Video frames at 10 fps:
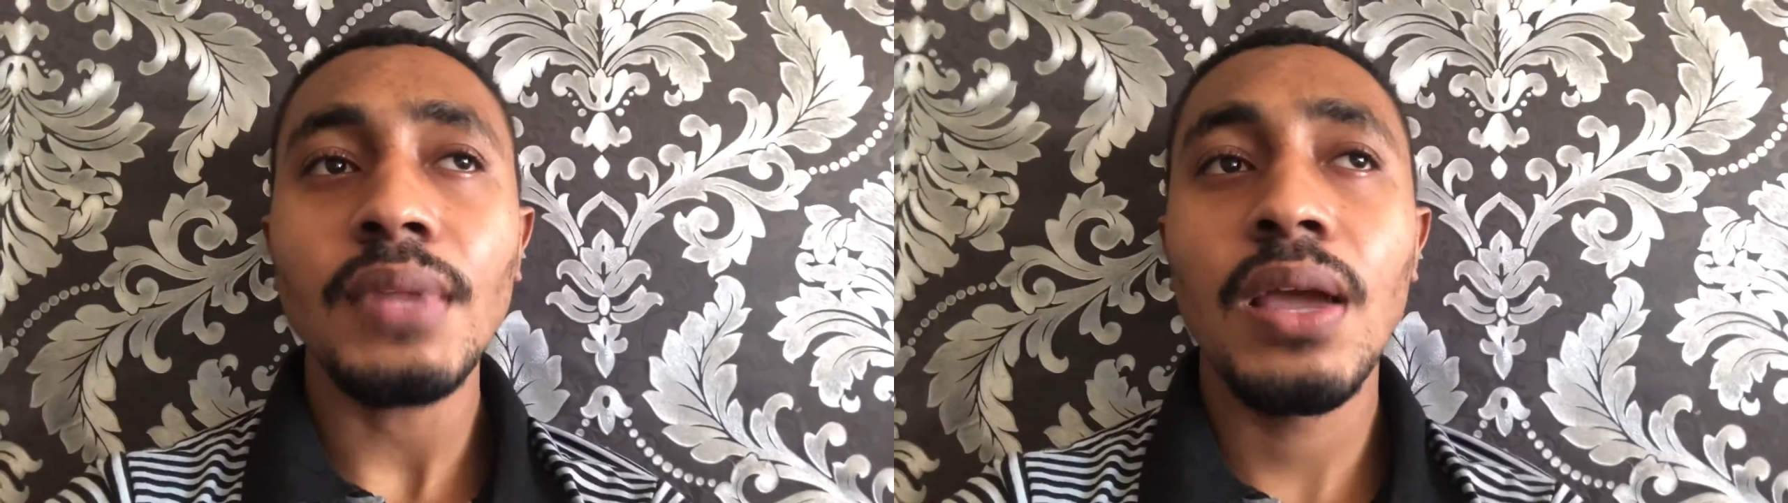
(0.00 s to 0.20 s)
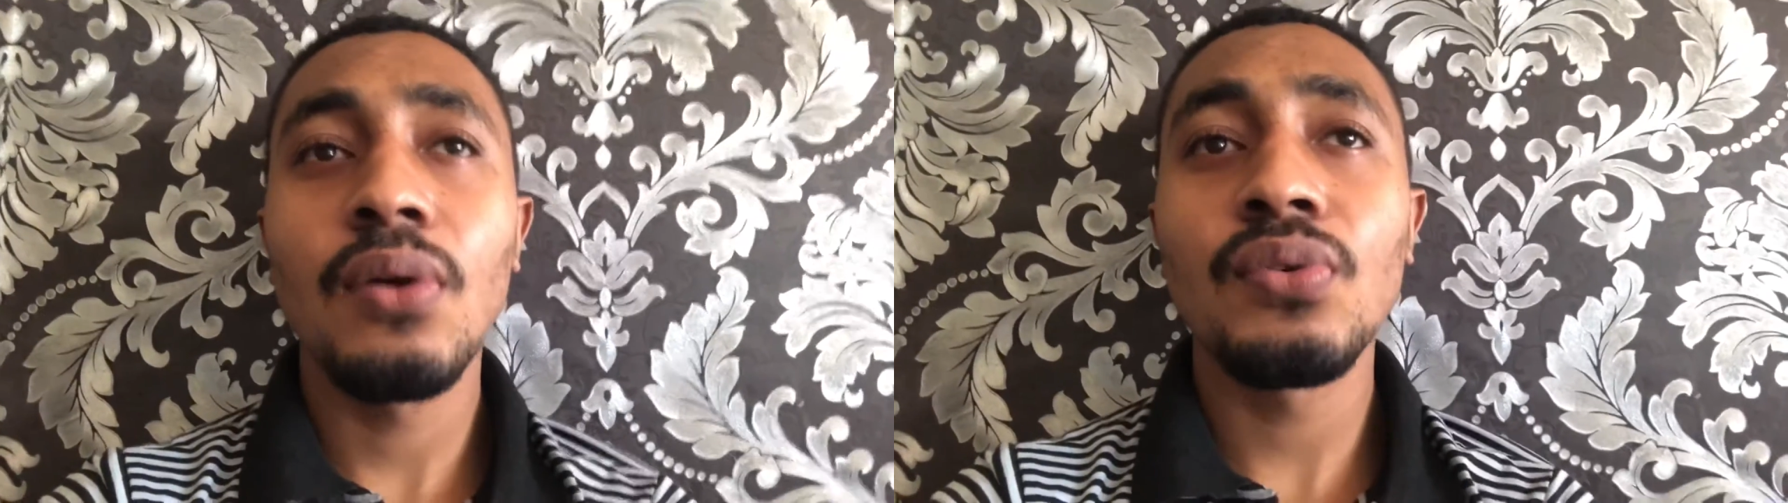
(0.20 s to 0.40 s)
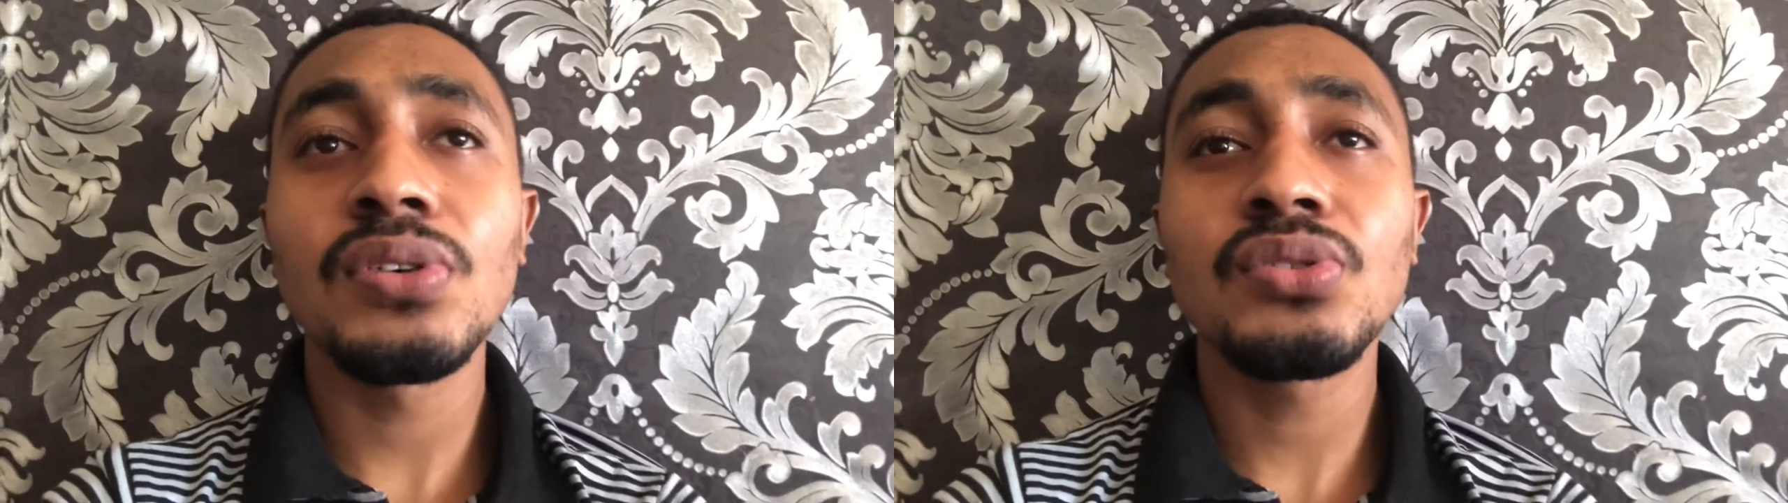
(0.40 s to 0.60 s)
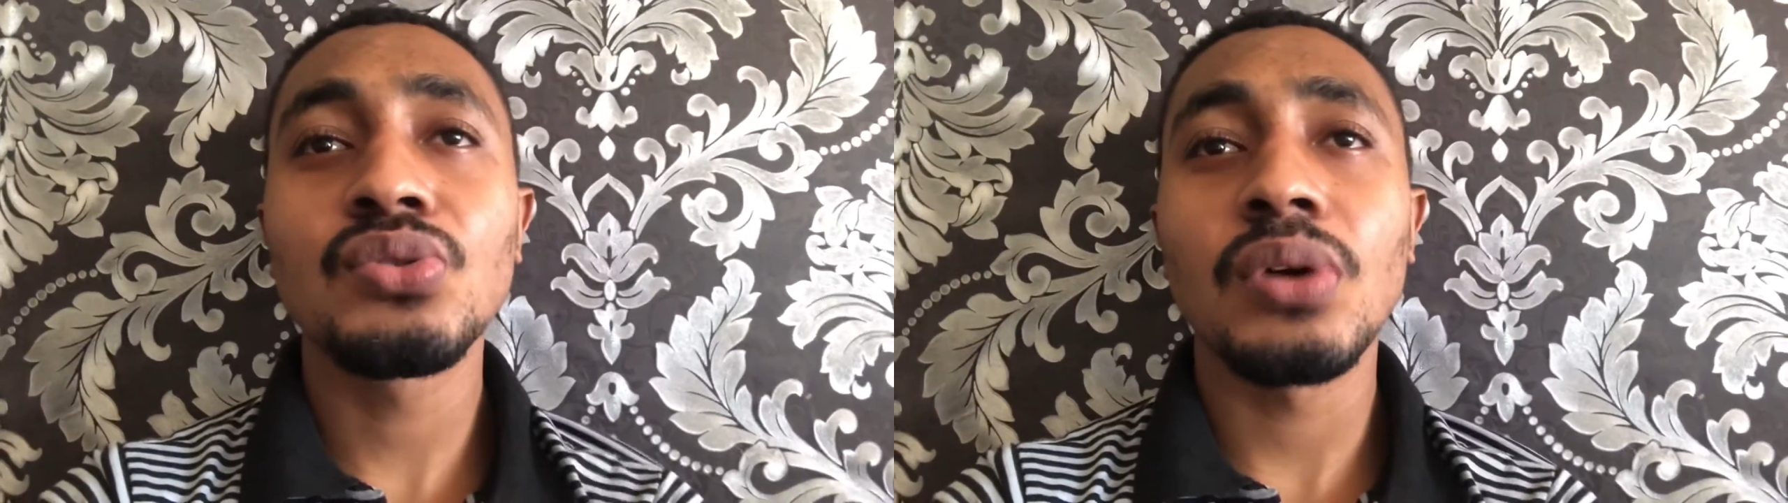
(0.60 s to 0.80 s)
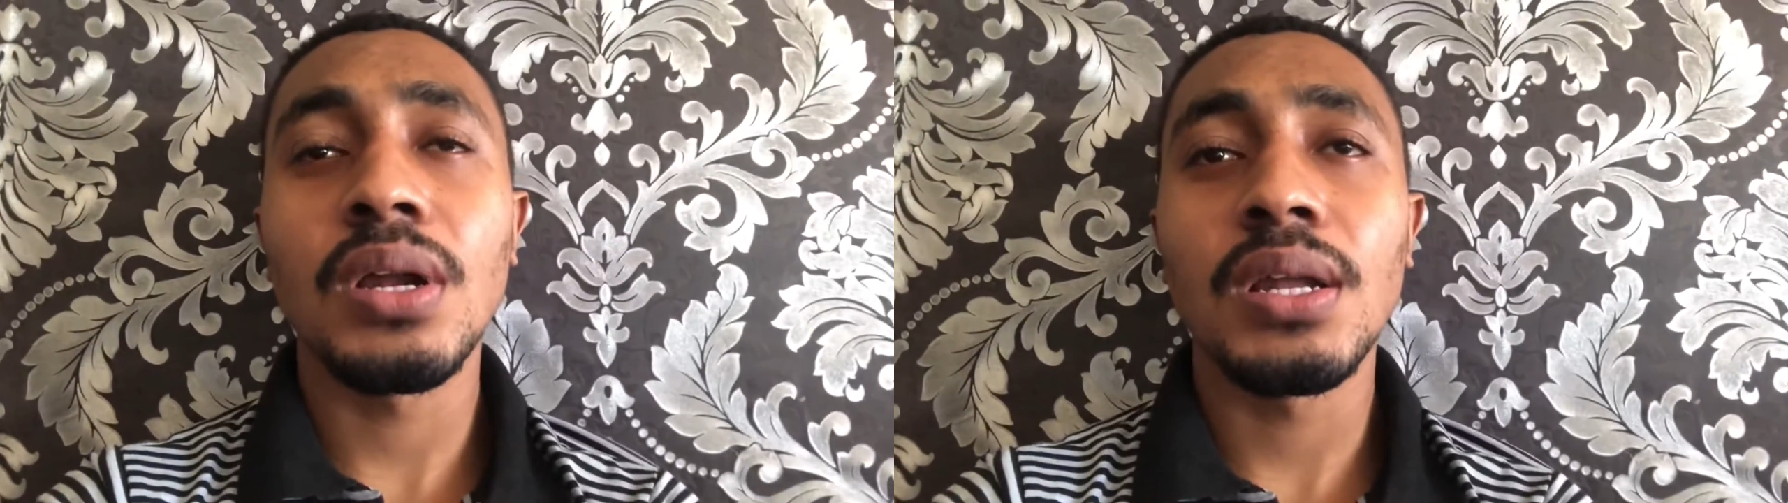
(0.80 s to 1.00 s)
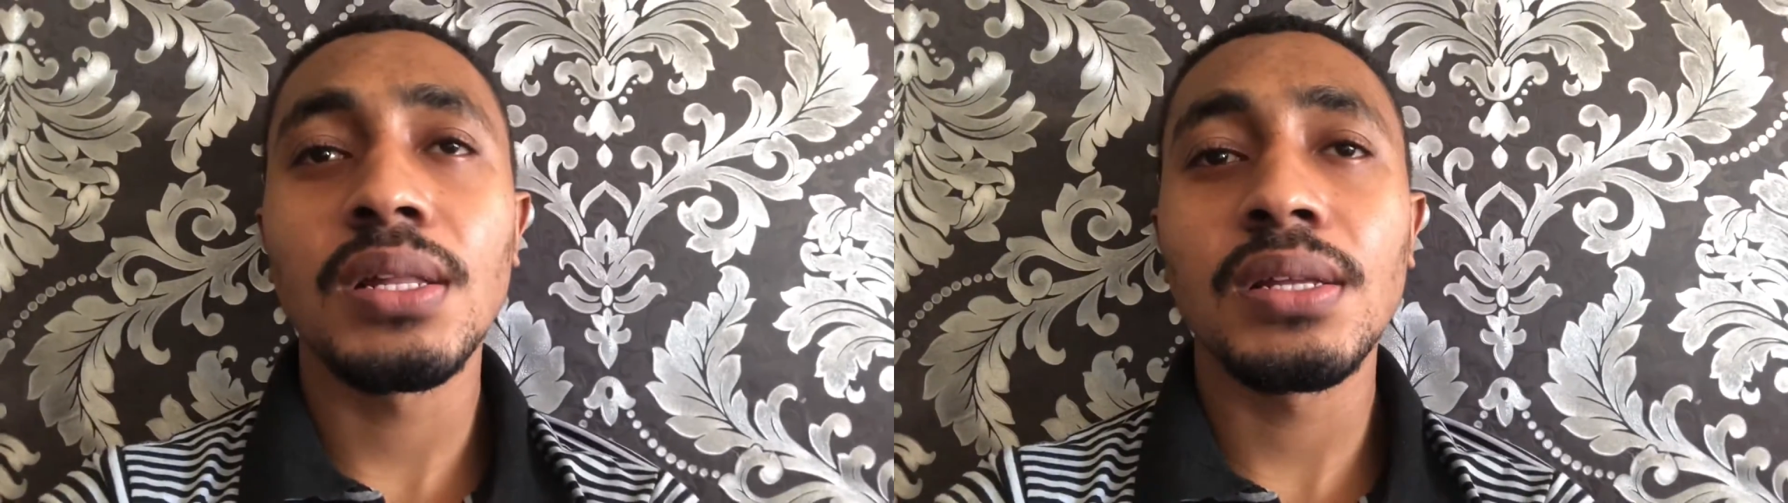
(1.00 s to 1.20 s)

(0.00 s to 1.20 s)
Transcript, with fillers: went to another